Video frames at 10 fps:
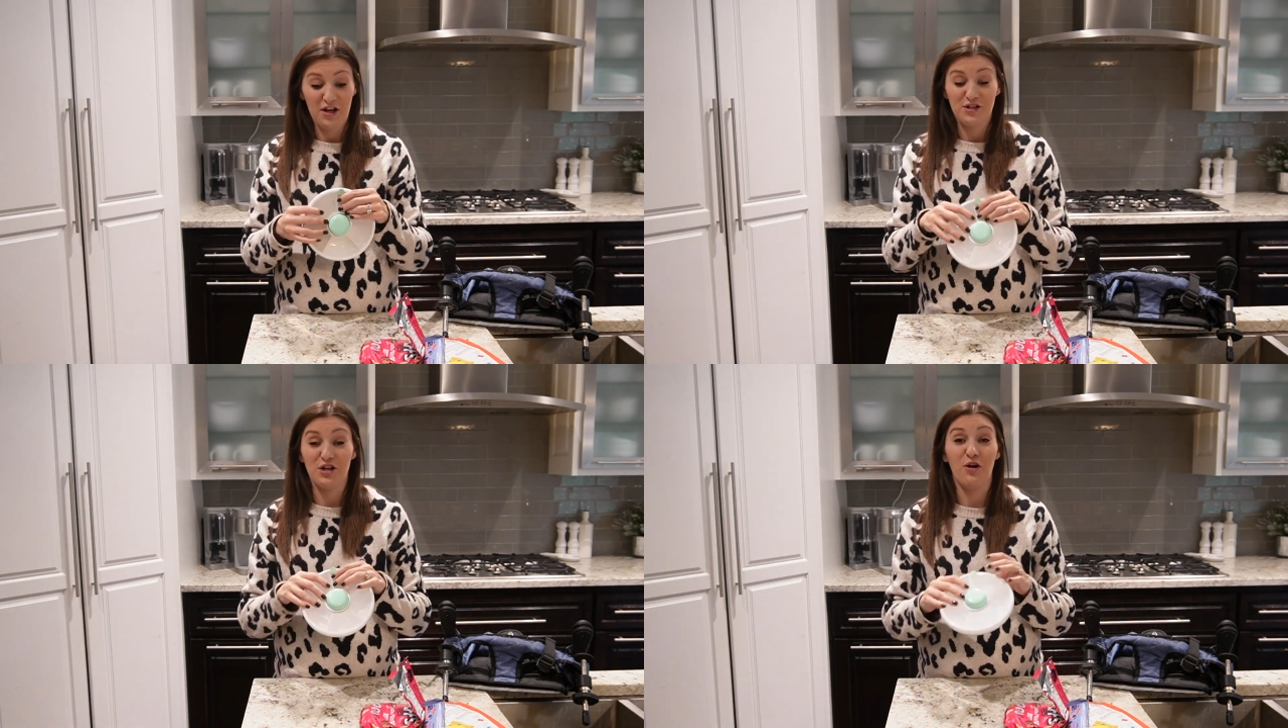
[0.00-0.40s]

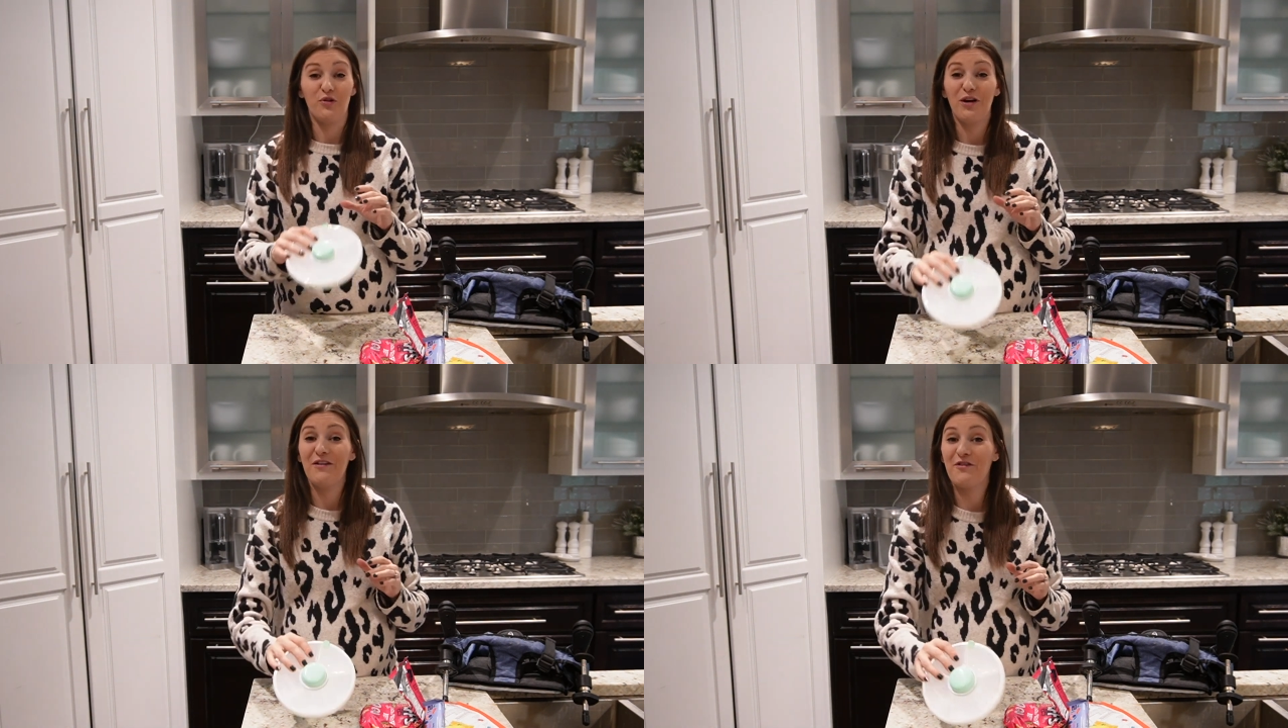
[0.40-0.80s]
So
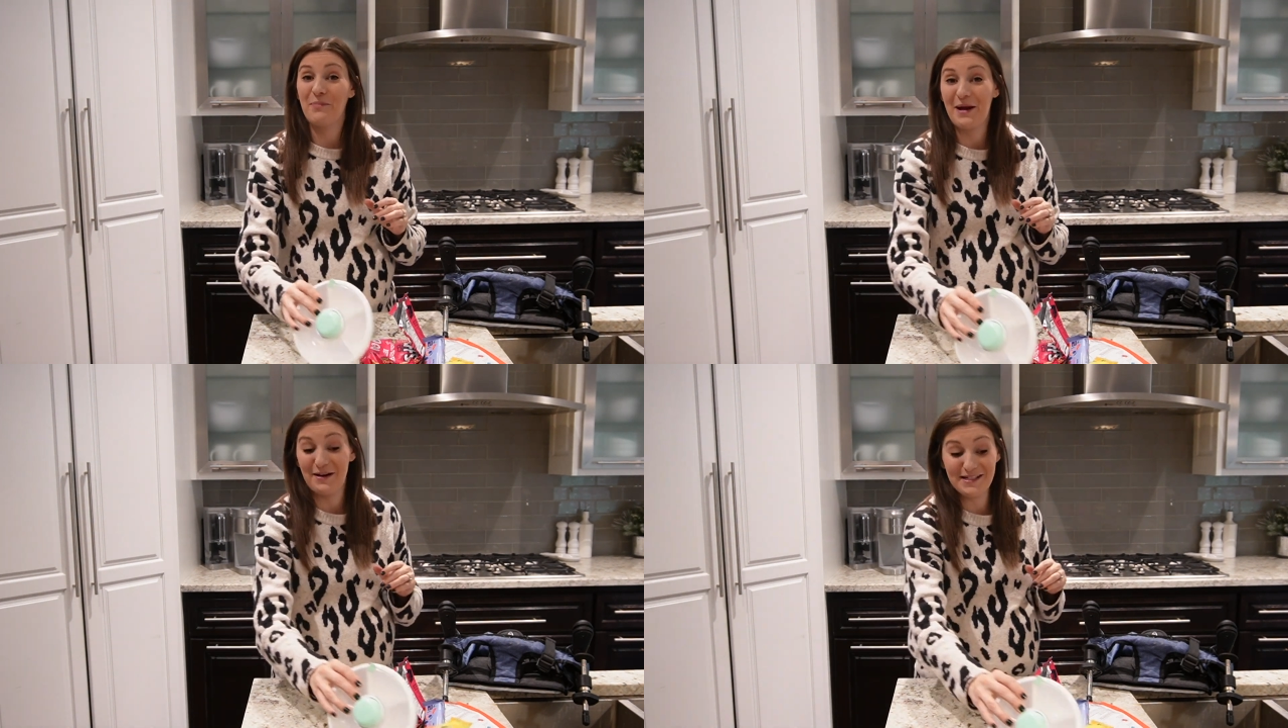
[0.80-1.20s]
great for
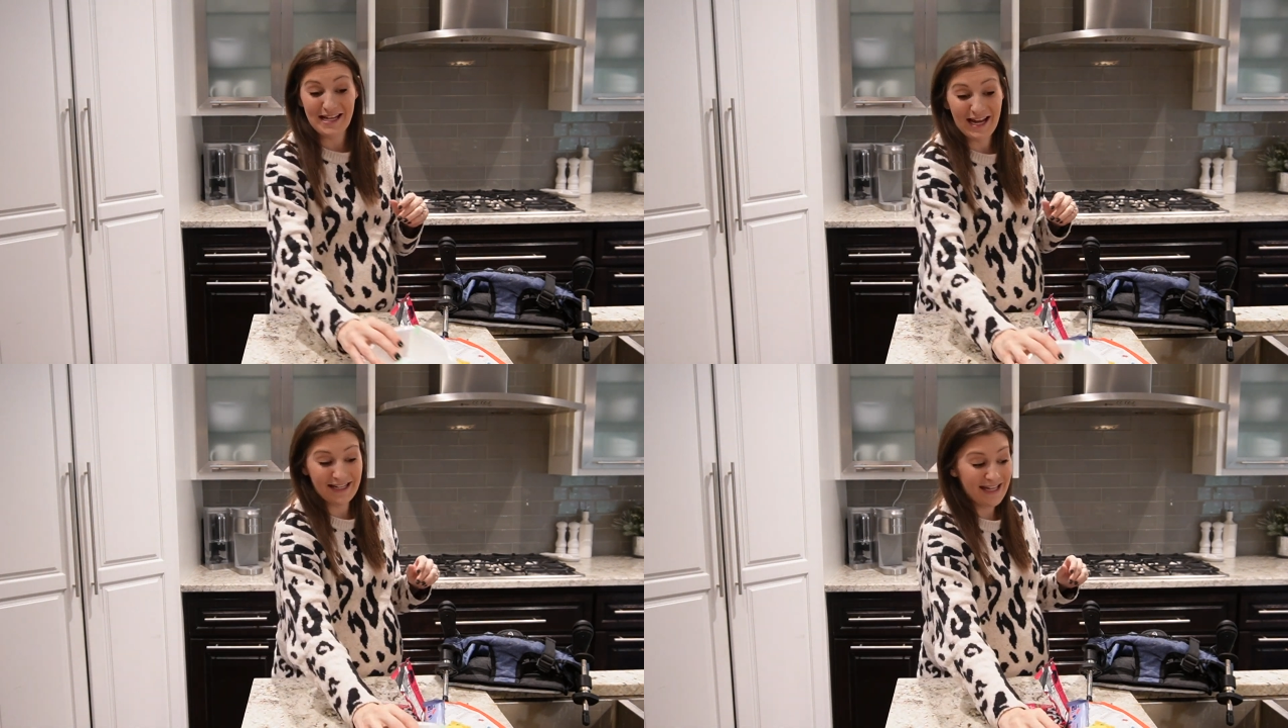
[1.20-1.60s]
parents
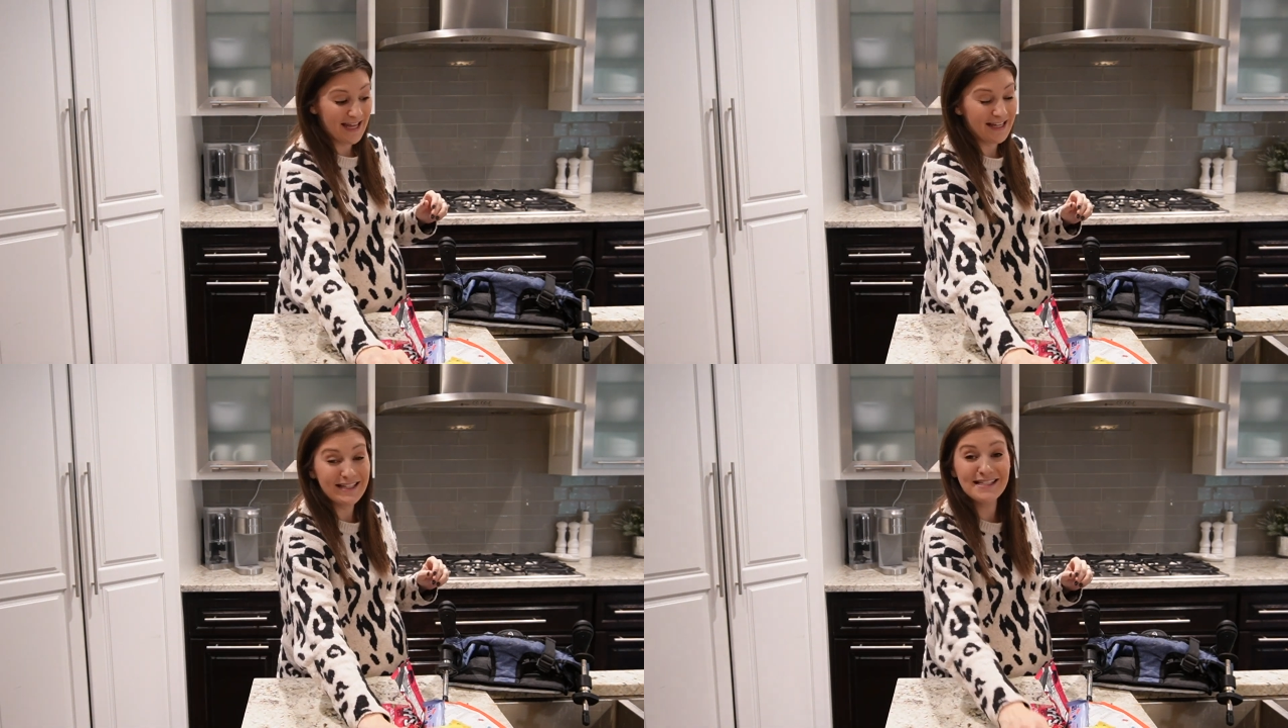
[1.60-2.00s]
and
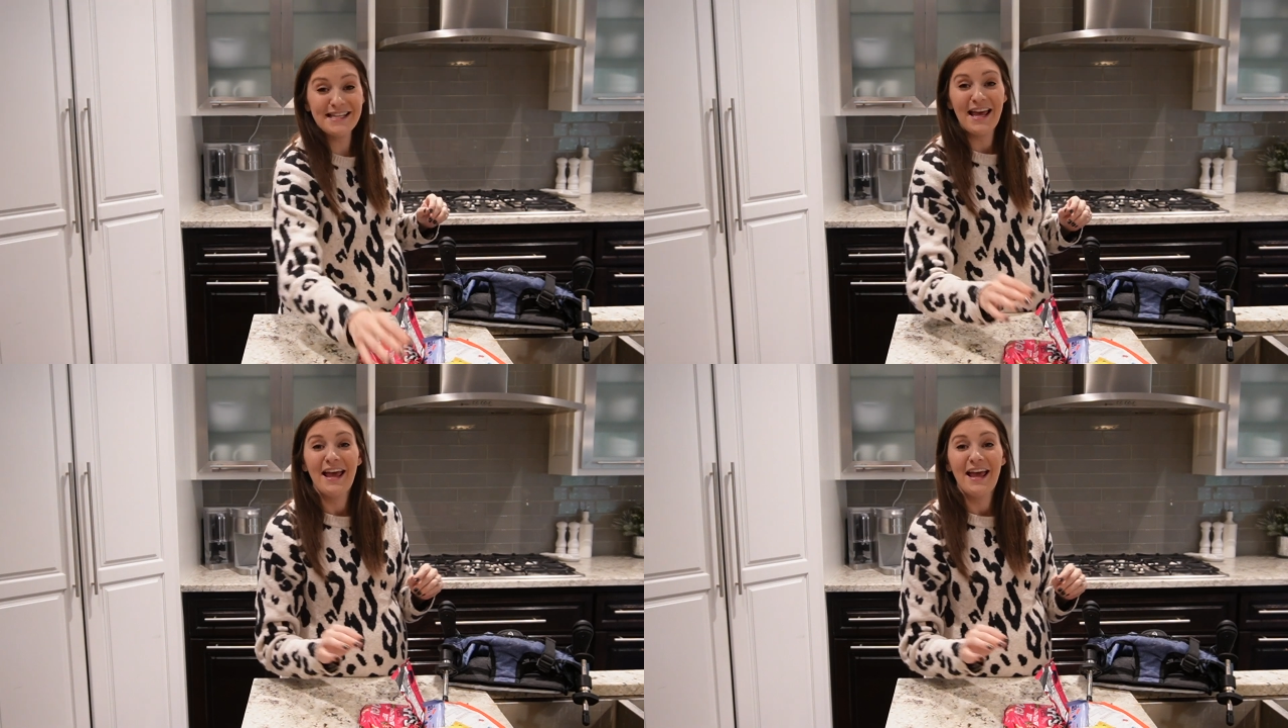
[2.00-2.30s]
kids.